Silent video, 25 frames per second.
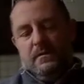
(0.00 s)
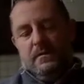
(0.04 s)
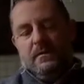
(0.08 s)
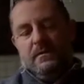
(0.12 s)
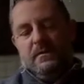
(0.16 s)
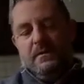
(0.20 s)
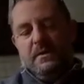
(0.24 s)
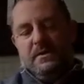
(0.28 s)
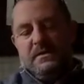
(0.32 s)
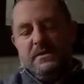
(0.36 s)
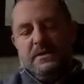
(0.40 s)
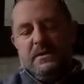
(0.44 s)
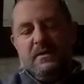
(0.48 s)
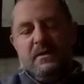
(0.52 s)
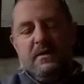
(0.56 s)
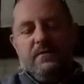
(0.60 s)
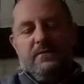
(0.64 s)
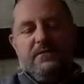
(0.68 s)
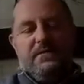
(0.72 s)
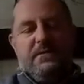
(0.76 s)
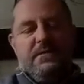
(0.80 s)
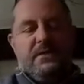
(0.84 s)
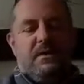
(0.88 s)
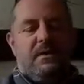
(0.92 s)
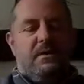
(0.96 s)
these
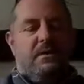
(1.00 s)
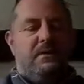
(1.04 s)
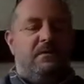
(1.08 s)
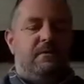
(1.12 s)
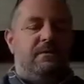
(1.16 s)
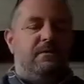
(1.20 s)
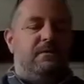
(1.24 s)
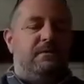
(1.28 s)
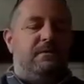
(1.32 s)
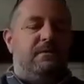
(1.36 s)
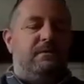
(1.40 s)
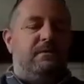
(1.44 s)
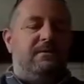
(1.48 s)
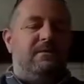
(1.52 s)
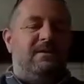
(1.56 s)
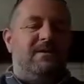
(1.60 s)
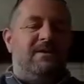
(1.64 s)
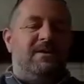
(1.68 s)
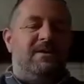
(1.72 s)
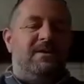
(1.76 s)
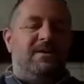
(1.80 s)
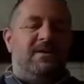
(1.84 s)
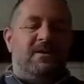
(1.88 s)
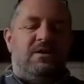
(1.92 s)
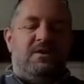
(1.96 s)
gloves,
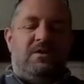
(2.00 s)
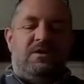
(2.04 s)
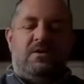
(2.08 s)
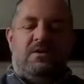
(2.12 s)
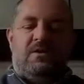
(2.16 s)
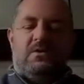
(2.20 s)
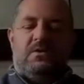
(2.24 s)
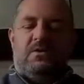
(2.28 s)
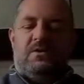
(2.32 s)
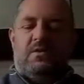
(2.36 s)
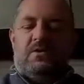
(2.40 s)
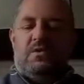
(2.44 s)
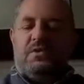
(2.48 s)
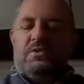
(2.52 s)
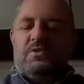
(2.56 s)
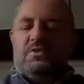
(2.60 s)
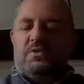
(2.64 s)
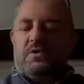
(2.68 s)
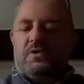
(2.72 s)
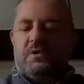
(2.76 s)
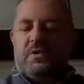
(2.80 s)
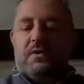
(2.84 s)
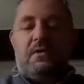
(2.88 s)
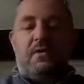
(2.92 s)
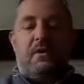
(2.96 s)
not the
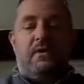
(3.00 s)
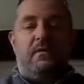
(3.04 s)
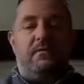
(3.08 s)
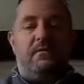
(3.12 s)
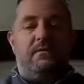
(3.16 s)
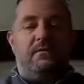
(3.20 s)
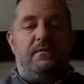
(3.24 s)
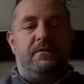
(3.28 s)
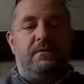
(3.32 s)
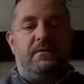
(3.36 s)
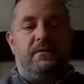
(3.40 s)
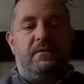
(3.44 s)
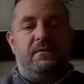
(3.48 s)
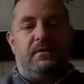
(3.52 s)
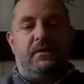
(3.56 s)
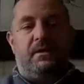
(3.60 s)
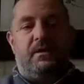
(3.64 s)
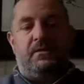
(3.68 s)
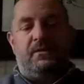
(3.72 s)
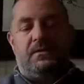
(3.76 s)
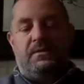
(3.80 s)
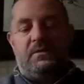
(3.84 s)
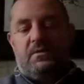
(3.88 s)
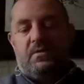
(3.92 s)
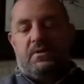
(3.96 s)
sort of glove that I
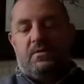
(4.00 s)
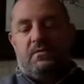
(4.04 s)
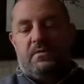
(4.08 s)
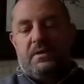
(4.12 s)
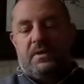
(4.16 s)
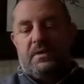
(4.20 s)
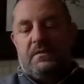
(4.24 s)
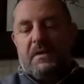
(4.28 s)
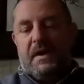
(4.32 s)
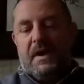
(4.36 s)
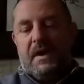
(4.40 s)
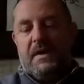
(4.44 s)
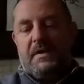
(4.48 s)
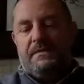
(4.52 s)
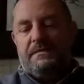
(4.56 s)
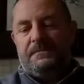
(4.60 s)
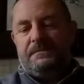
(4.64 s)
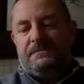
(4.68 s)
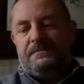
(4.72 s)
would normally buy.